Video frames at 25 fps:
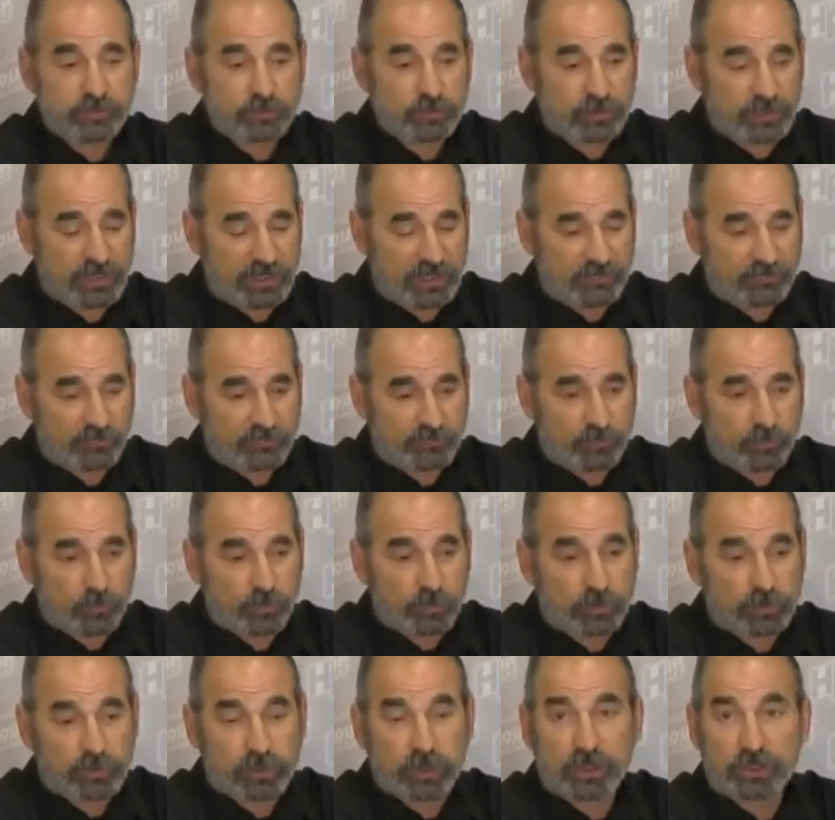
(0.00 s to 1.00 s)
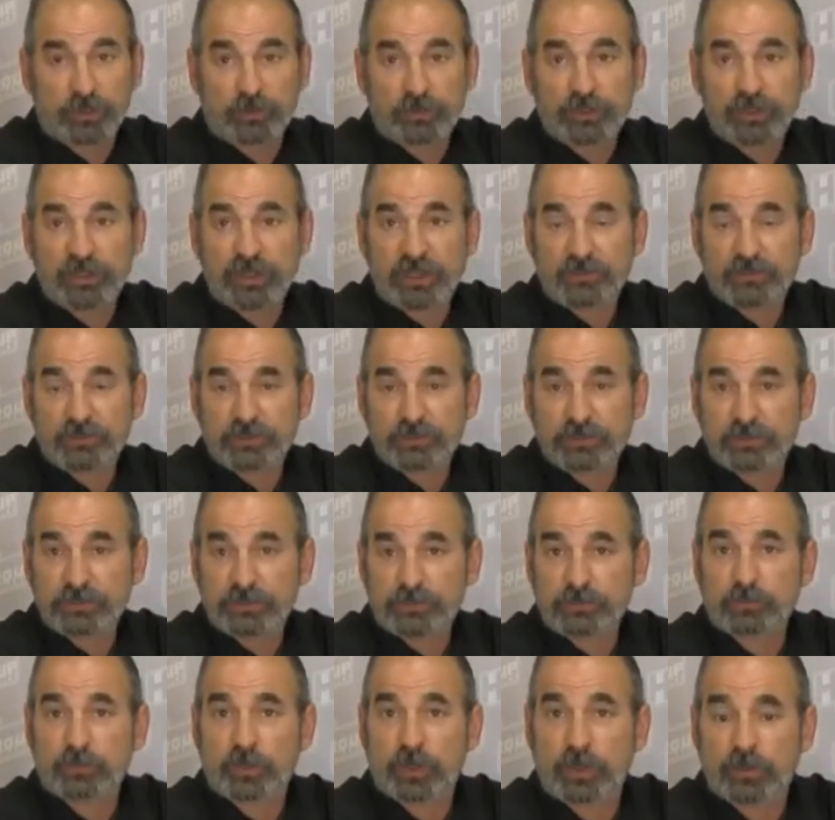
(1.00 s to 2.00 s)
We have for Coyote engines
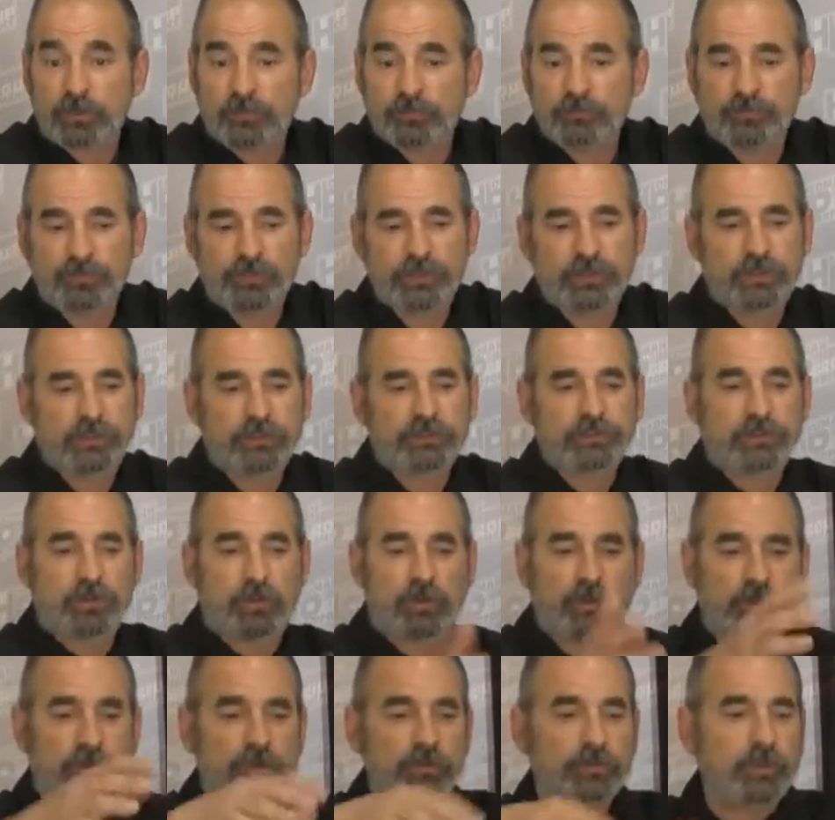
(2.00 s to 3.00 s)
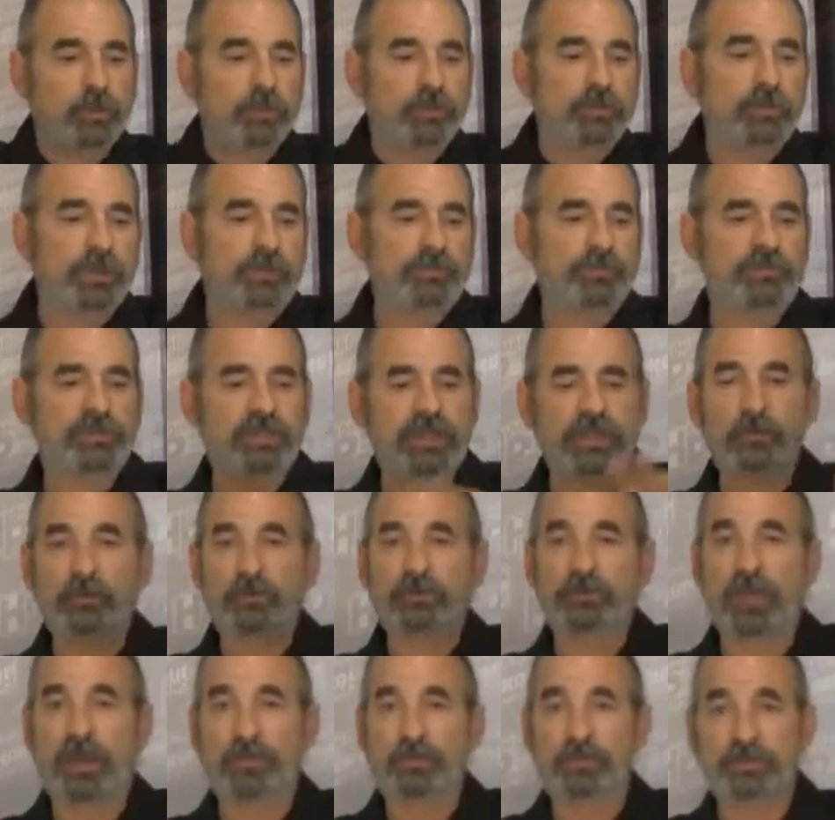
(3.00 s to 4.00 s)
as well. So we're totally up to date
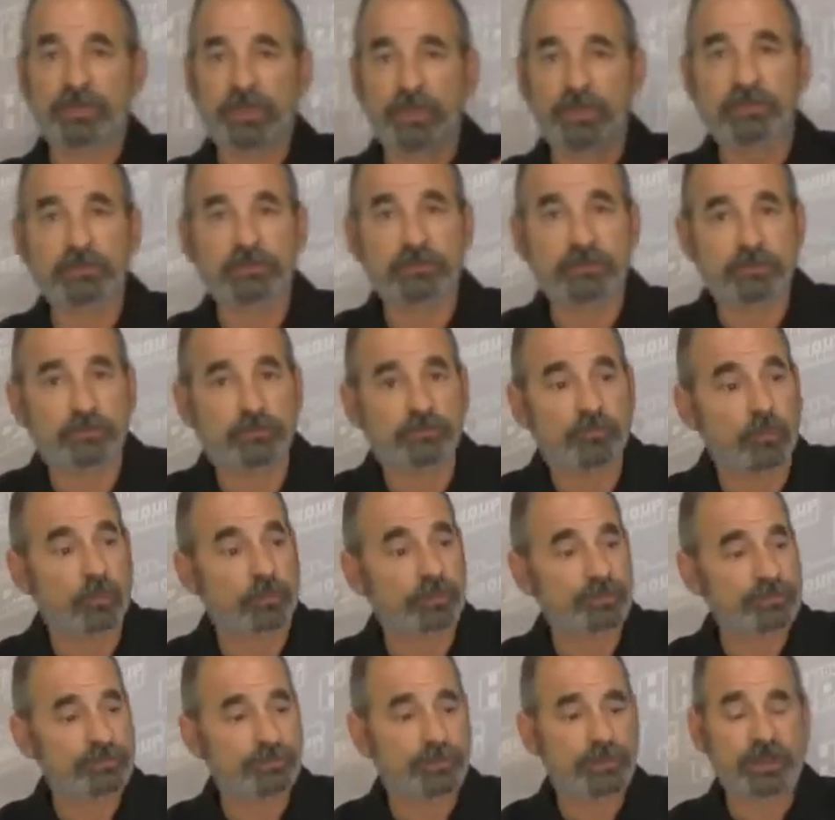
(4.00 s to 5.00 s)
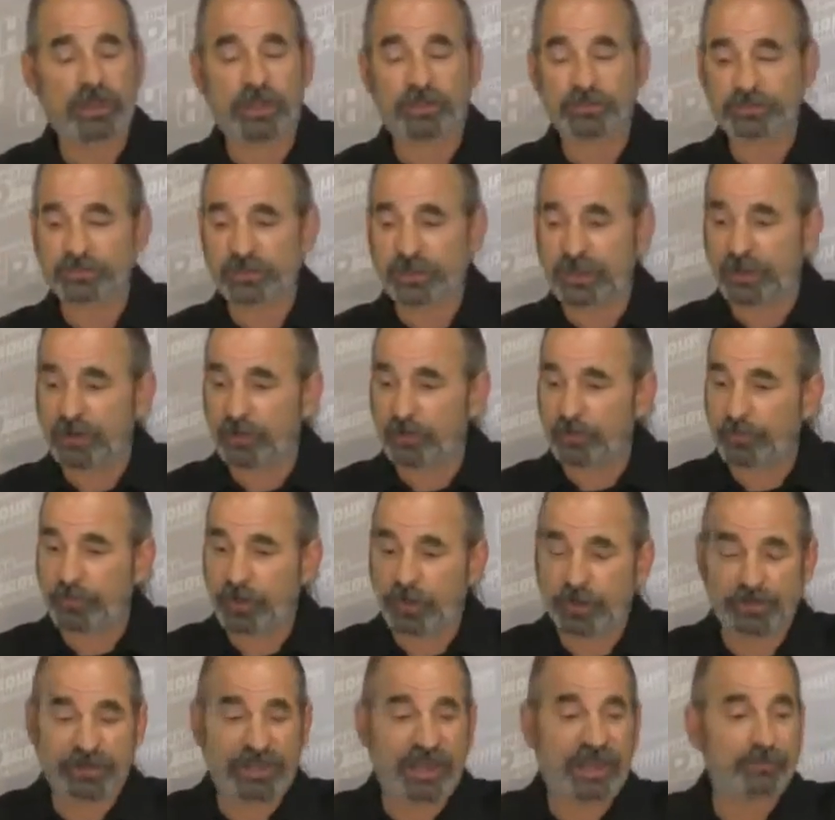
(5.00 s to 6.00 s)
with applications for the spin-on style
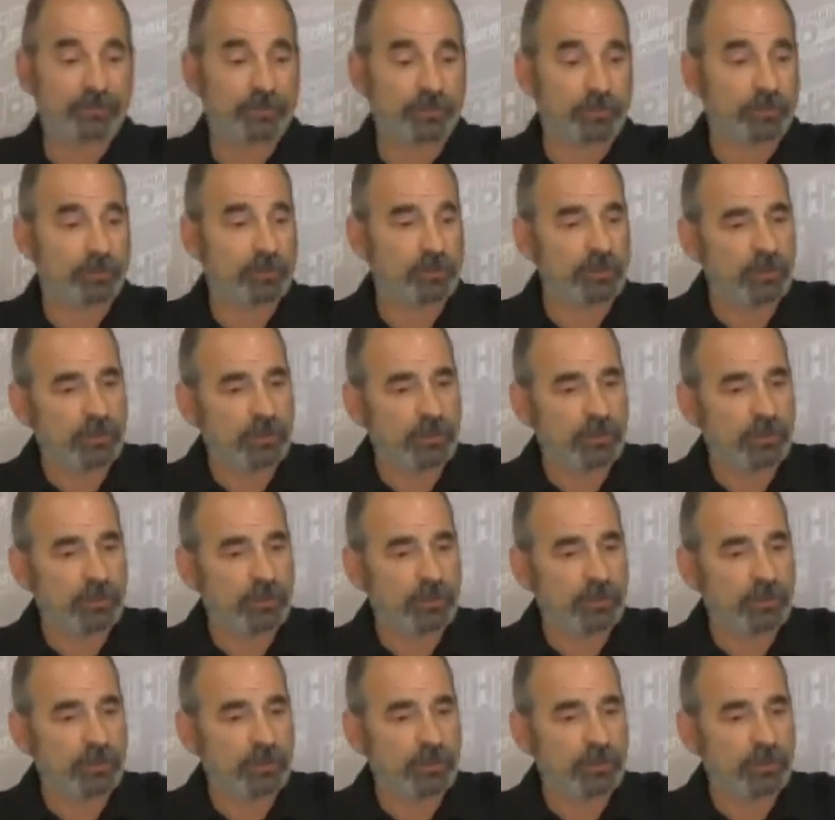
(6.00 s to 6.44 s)
adapter.